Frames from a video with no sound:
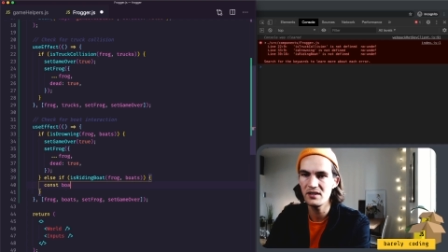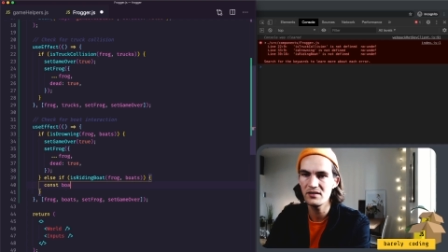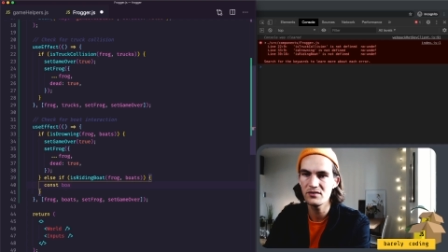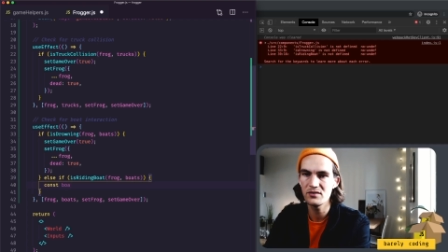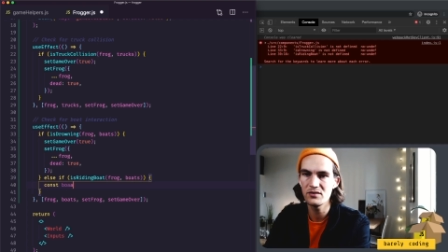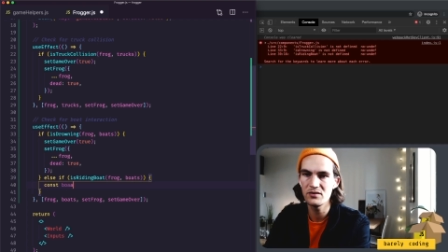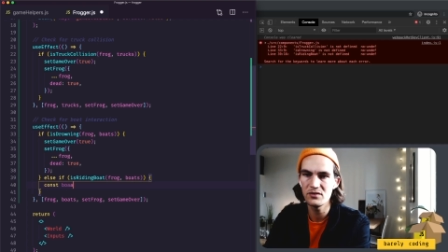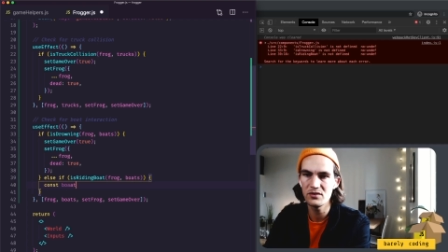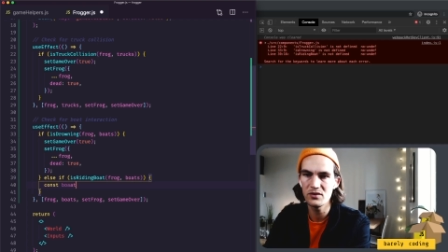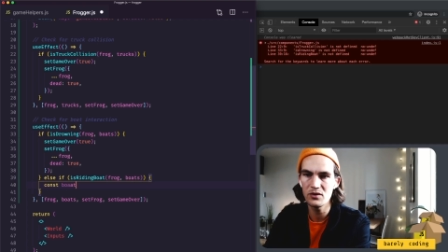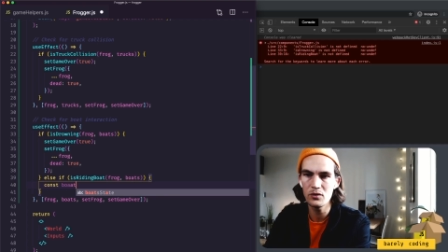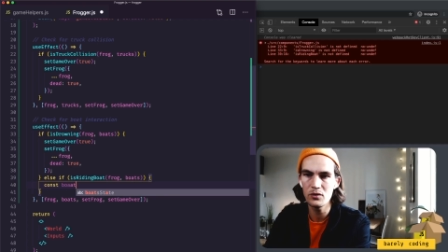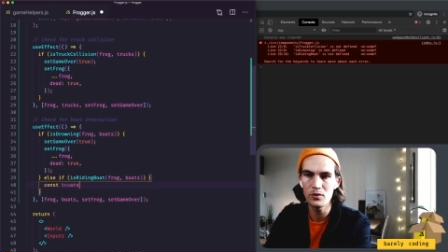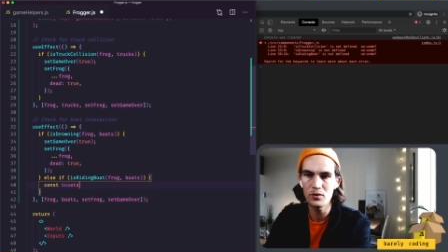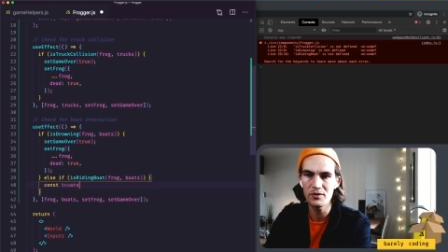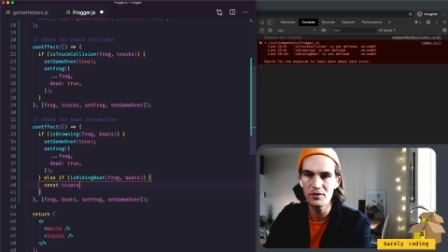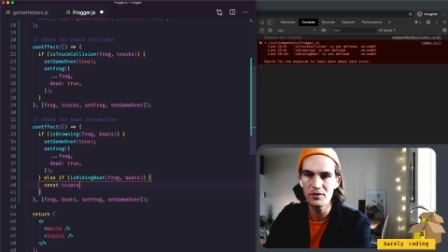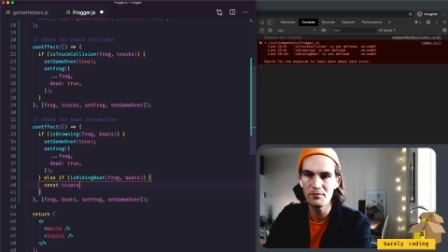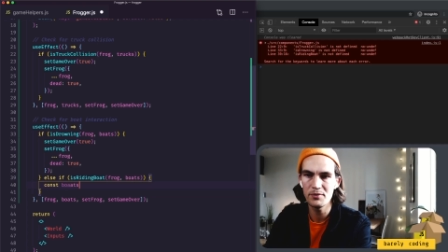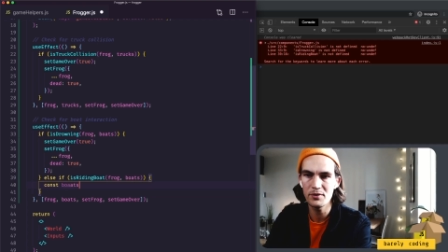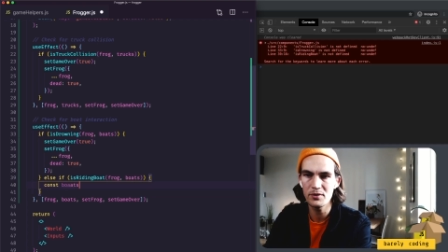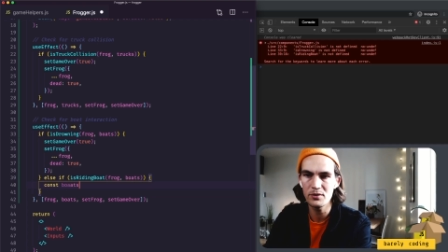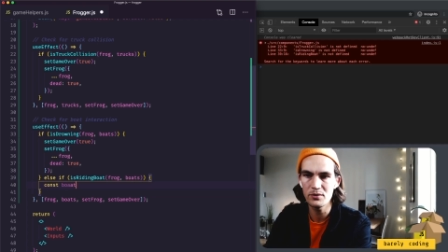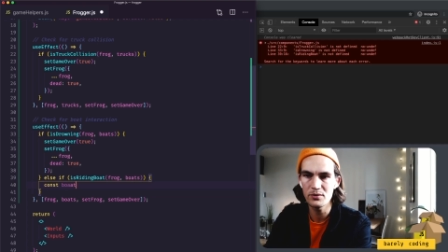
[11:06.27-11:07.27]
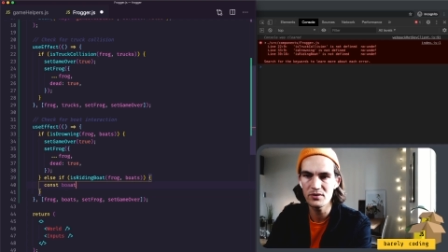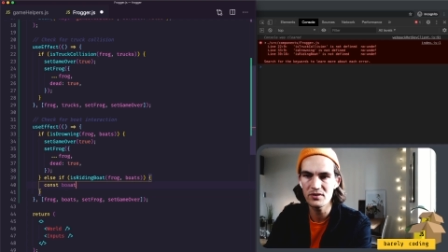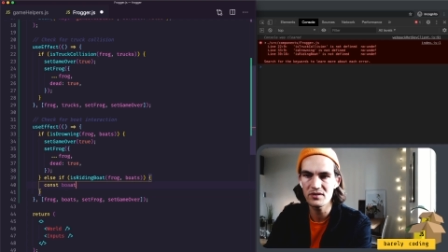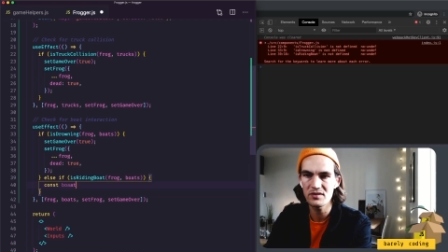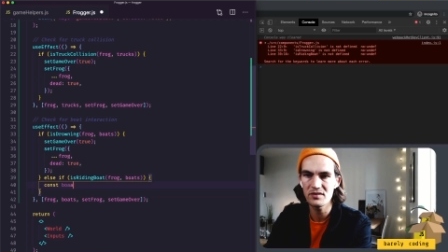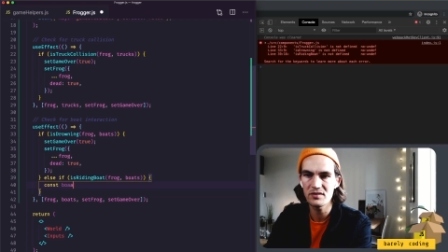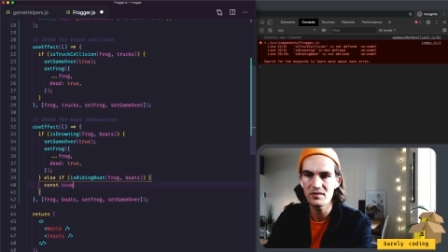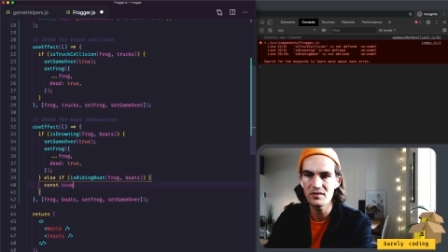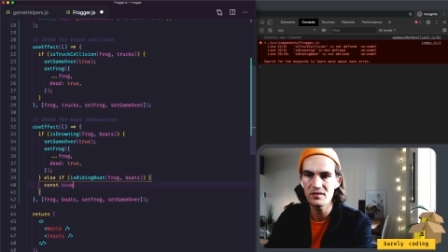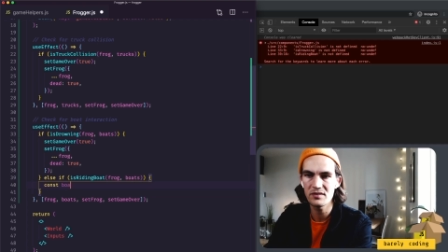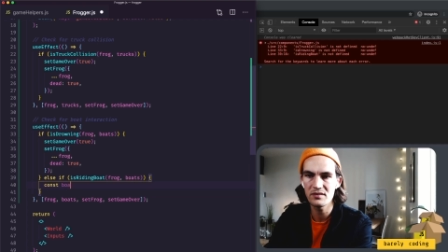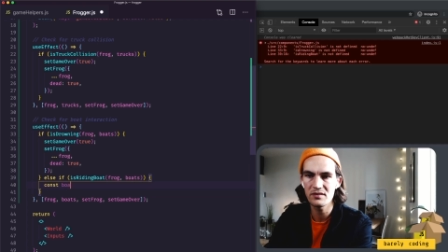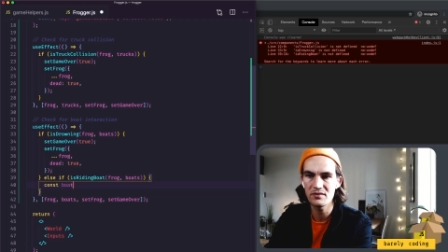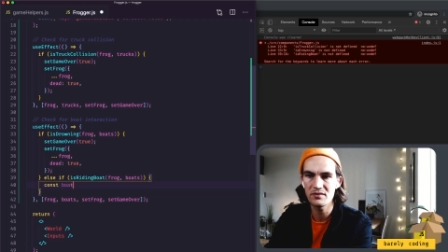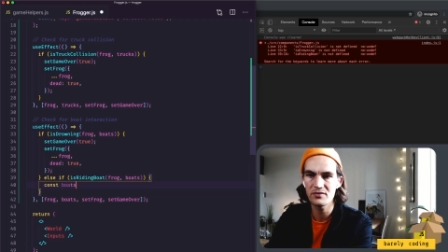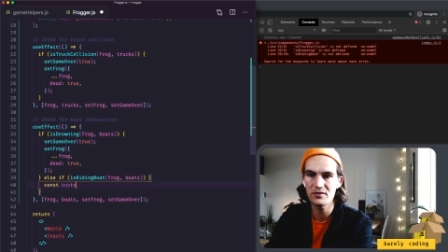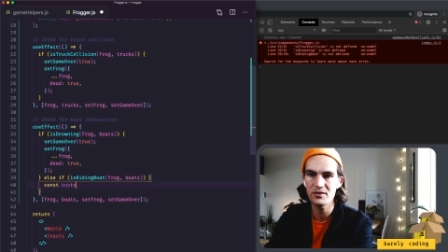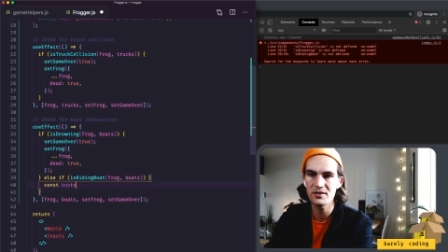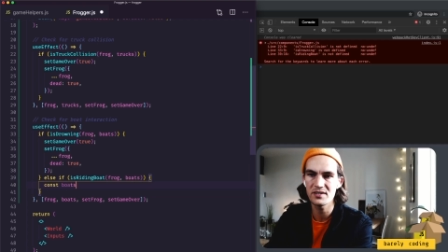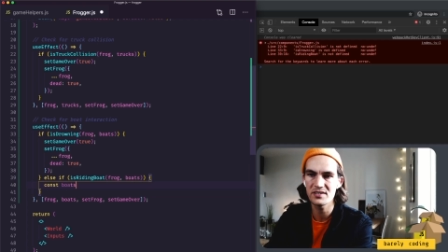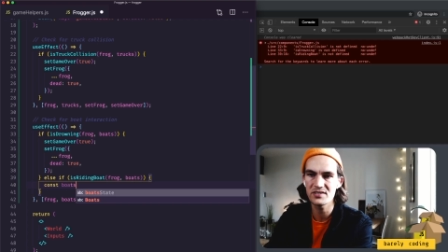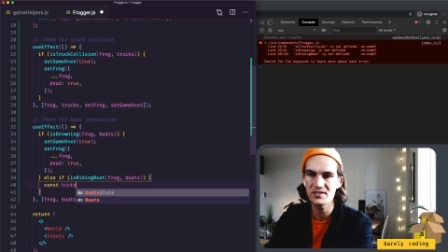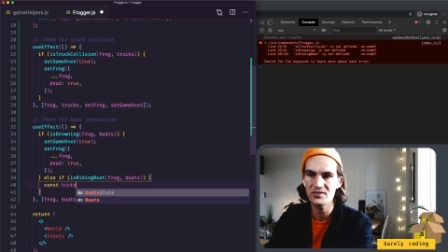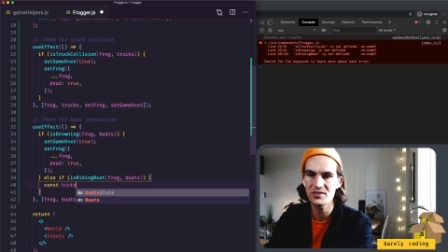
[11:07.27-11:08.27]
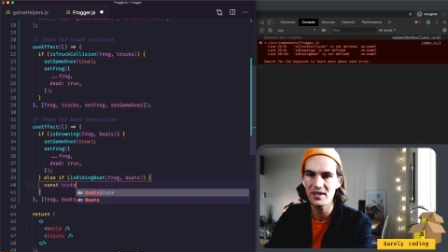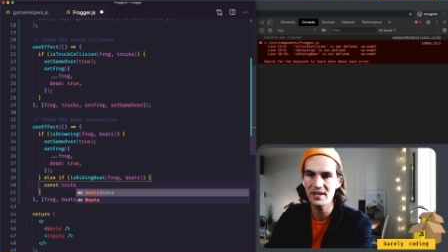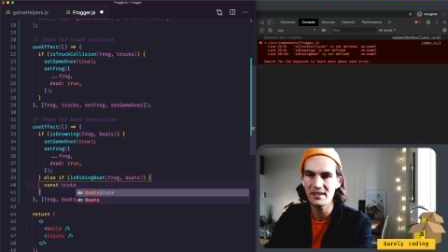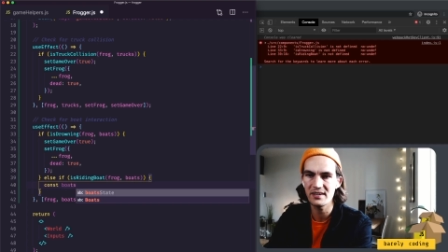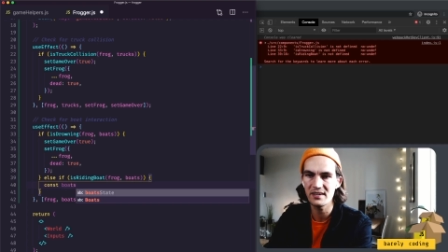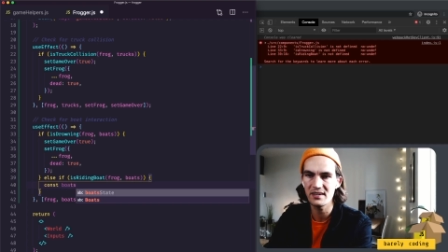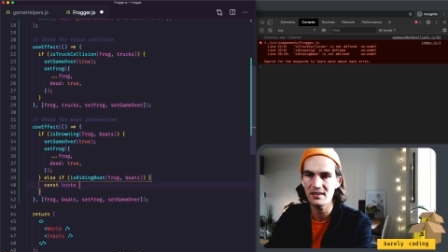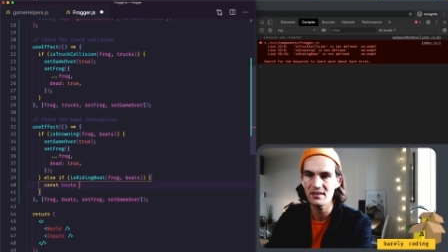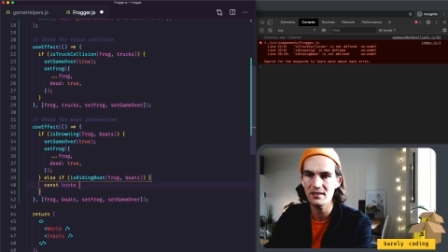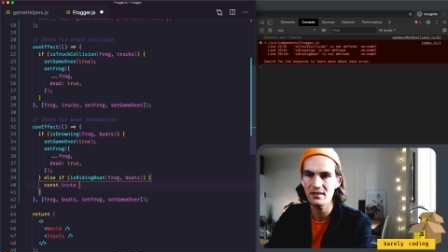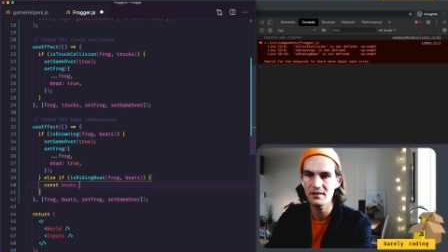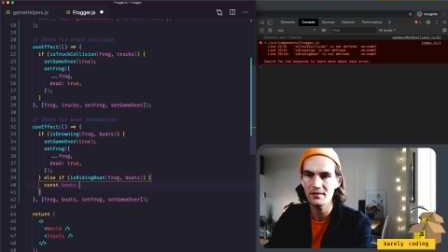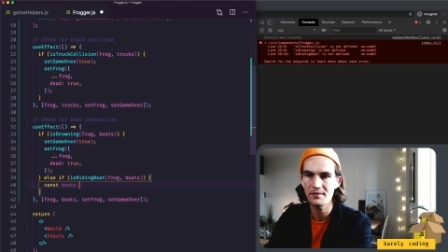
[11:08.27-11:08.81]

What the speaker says: to know what boat the frog is riding.